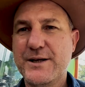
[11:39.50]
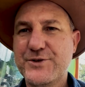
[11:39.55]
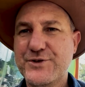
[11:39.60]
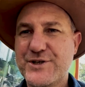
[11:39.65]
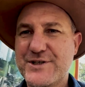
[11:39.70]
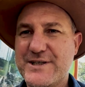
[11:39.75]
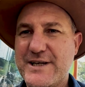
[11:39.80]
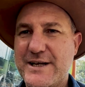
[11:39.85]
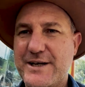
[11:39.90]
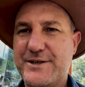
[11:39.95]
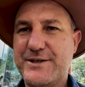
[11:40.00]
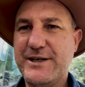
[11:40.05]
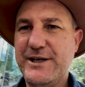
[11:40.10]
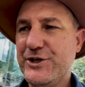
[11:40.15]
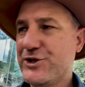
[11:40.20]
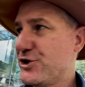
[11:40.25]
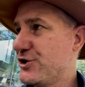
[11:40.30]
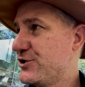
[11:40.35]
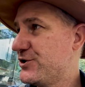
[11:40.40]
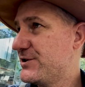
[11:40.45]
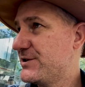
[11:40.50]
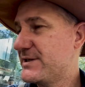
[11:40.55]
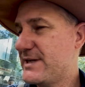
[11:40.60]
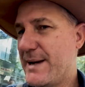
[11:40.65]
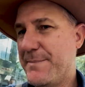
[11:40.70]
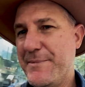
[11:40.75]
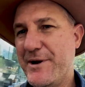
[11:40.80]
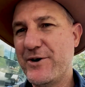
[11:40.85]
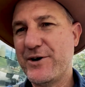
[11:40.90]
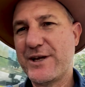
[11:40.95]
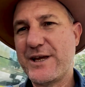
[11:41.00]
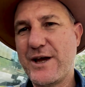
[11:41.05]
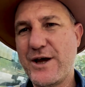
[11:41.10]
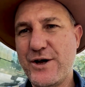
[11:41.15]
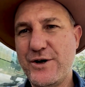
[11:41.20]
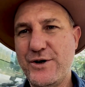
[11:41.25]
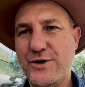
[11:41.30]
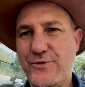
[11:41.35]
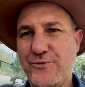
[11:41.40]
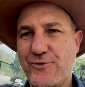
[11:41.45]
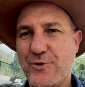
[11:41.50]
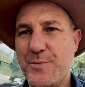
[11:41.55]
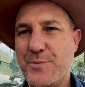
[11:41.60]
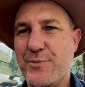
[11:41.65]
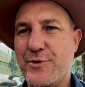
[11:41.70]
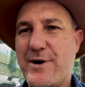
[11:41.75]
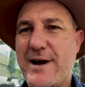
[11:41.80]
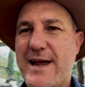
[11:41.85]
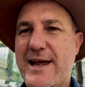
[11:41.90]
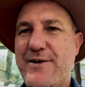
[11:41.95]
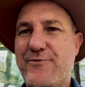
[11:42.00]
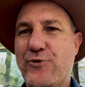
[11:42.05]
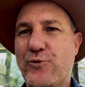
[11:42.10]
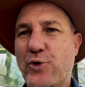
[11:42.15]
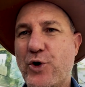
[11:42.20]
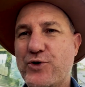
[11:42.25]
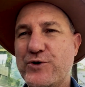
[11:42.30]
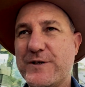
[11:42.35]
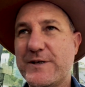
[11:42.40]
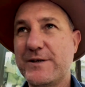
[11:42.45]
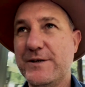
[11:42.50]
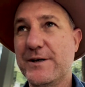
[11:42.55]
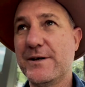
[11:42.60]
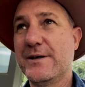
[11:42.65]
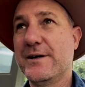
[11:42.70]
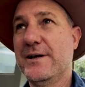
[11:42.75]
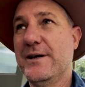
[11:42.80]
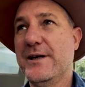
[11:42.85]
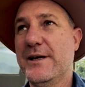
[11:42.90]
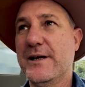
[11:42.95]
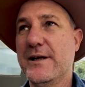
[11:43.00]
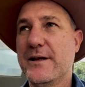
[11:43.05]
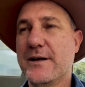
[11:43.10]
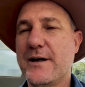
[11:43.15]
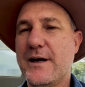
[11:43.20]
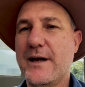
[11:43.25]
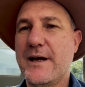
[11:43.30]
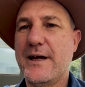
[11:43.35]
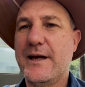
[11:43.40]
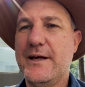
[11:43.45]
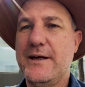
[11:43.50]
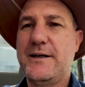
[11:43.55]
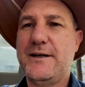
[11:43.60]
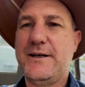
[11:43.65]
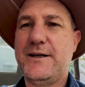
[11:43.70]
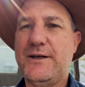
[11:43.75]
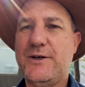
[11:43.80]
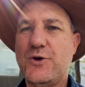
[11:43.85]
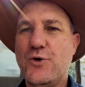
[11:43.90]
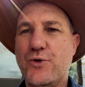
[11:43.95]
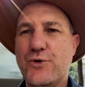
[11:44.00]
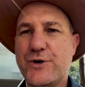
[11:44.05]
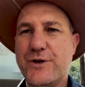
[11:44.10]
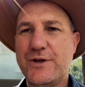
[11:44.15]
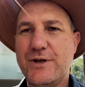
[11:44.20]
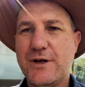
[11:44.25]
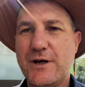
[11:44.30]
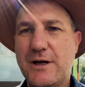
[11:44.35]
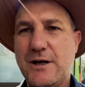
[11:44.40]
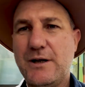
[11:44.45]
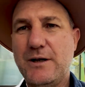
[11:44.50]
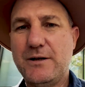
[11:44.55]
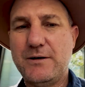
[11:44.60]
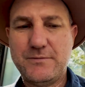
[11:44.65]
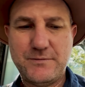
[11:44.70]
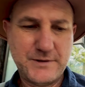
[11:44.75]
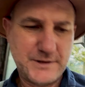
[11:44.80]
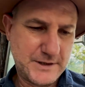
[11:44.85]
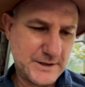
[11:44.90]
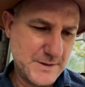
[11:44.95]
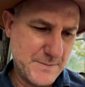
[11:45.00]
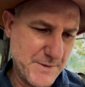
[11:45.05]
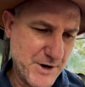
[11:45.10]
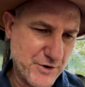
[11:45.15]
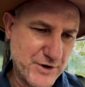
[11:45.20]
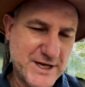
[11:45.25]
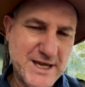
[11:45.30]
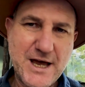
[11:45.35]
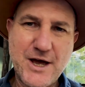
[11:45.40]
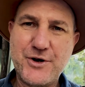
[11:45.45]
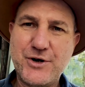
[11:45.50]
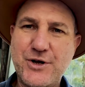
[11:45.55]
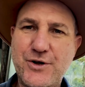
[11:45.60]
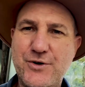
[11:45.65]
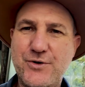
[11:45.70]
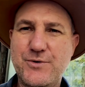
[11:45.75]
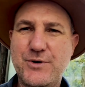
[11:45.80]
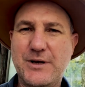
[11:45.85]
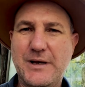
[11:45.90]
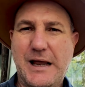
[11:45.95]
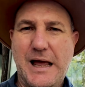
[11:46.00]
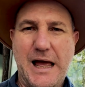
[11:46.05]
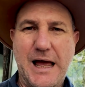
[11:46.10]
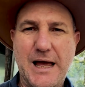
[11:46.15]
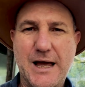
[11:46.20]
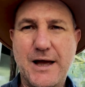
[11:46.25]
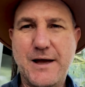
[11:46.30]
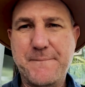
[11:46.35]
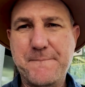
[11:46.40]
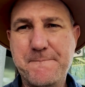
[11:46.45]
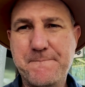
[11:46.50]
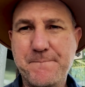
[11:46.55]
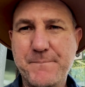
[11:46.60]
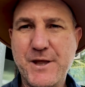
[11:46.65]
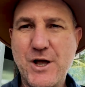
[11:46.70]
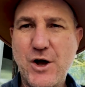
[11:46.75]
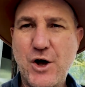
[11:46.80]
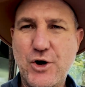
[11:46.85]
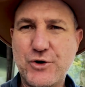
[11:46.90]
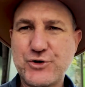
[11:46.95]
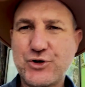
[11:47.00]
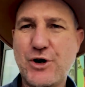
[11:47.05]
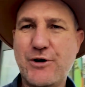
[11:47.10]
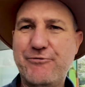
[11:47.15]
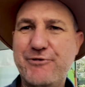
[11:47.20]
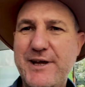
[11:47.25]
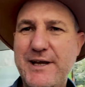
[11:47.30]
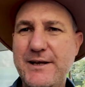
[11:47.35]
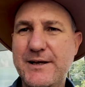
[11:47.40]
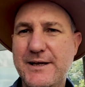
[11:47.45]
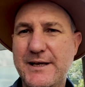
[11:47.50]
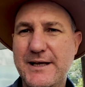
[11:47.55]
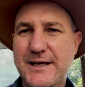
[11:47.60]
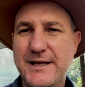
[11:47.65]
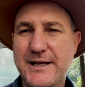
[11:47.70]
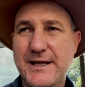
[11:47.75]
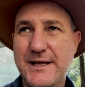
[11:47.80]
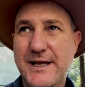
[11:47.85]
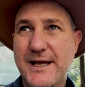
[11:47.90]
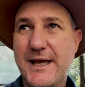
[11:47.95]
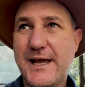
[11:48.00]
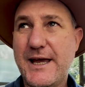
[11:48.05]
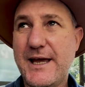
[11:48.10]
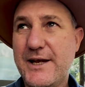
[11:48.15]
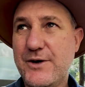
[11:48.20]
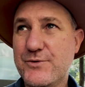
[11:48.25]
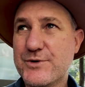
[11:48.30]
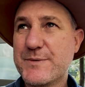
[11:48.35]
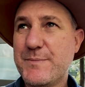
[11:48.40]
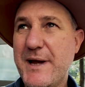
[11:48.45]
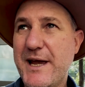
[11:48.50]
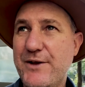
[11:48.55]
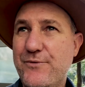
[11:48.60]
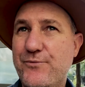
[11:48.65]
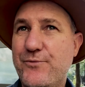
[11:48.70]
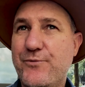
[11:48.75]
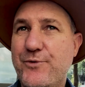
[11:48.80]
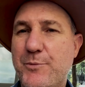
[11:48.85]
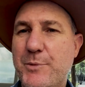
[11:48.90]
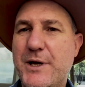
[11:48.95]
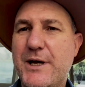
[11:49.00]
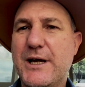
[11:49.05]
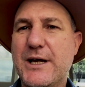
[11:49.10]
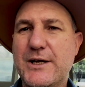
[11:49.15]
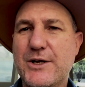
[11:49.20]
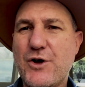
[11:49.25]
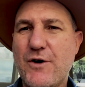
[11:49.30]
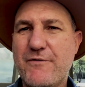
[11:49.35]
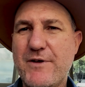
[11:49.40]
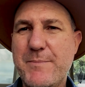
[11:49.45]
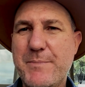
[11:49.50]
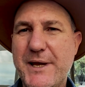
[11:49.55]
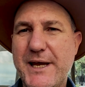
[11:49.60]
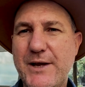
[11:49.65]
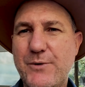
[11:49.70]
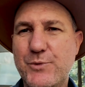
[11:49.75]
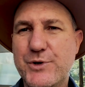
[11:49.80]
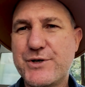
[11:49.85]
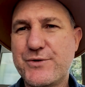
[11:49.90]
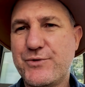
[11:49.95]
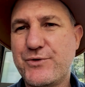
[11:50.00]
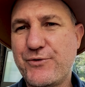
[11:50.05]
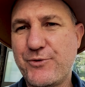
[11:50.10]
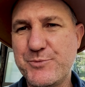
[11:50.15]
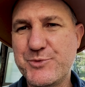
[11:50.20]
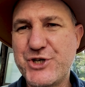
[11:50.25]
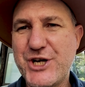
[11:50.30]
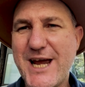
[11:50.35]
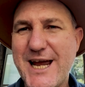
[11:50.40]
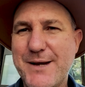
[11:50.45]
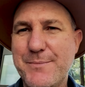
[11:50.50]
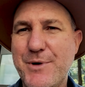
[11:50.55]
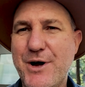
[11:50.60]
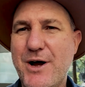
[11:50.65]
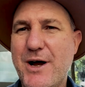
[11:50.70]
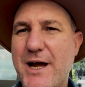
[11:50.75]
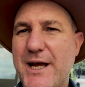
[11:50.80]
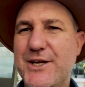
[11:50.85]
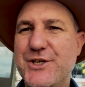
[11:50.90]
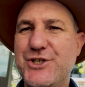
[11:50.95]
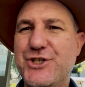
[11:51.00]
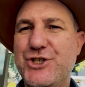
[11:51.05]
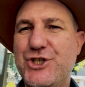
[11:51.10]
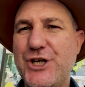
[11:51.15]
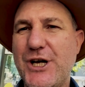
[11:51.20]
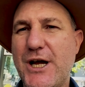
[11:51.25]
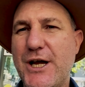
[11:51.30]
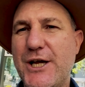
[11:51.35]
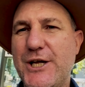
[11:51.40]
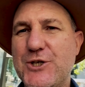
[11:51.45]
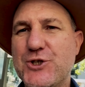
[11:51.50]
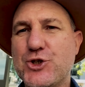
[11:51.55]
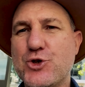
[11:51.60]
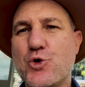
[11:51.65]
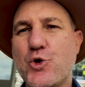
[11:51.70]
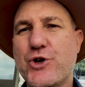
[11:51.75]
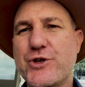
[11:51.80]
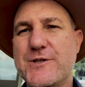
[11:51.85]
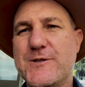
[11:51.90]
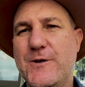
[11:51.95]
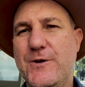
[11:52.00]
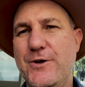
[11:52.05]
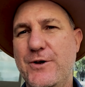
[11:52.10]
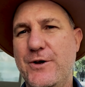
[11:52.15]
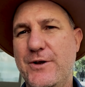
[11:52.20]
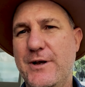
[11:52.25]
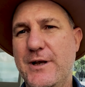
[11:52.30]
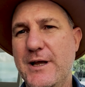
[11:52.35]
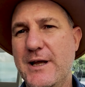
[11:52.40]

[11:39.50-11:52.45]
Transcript: Just had a delicious Americano from Brave Roaster. I ordered the Americano hot coffee, and it was made from a coffee bean which was from Chiang Mai, Jai Suk Sern.